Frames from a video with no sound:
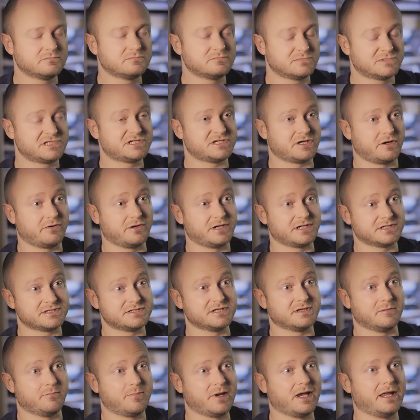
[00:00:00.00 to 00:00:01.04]
showing
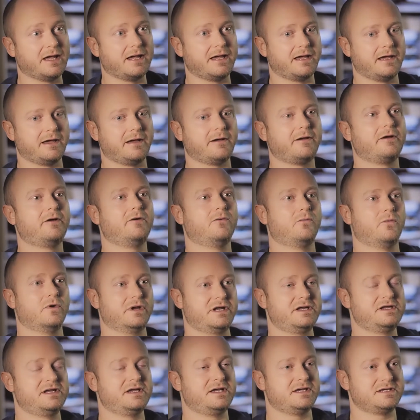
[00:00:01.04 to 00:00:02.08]
to the player
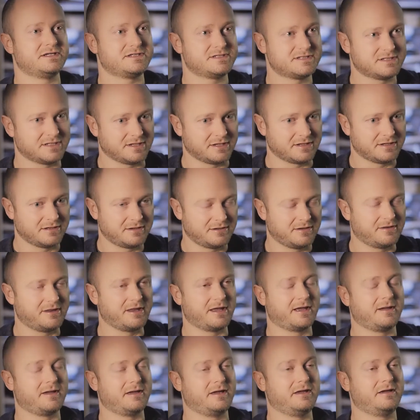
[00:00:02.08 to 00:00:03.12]
what it is that
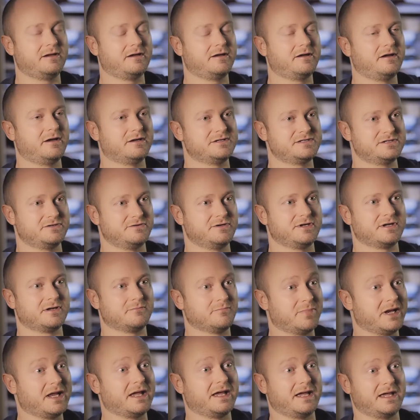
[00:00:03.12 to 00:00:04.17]
they are doing,
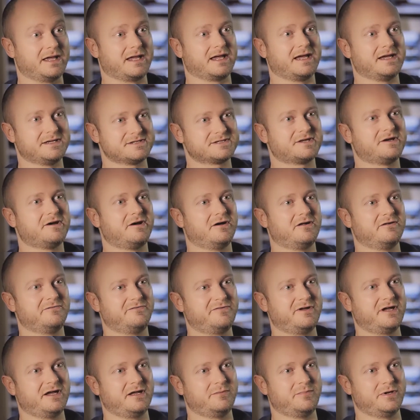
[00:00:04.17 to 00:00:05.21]
playing as Carl
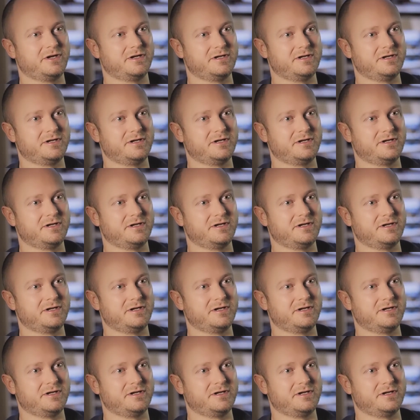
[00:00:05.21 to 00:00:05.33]
Fairburn